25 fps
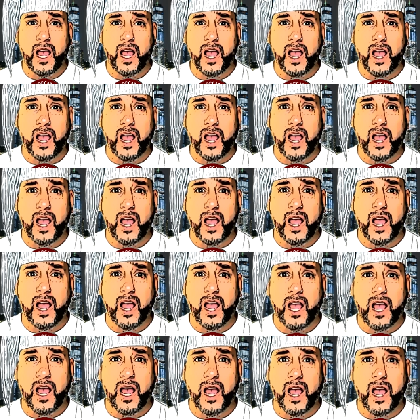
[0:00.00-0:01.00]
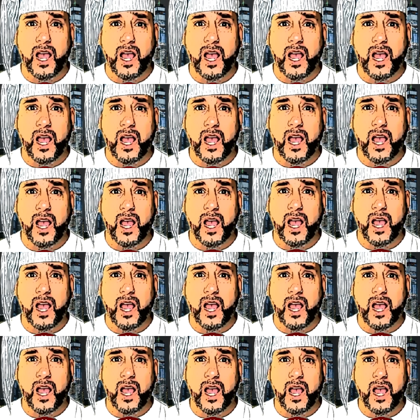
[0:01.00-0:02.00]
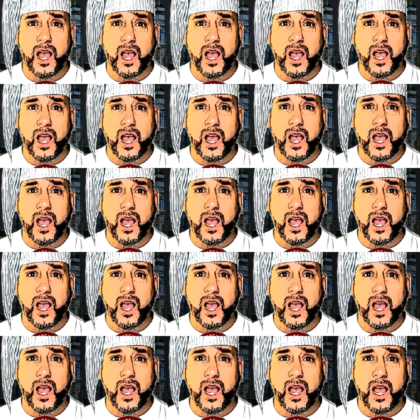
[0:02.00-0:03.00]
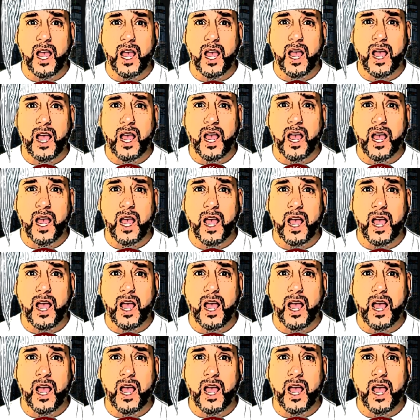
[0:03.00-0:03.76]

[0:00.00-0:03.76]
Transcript: (silence)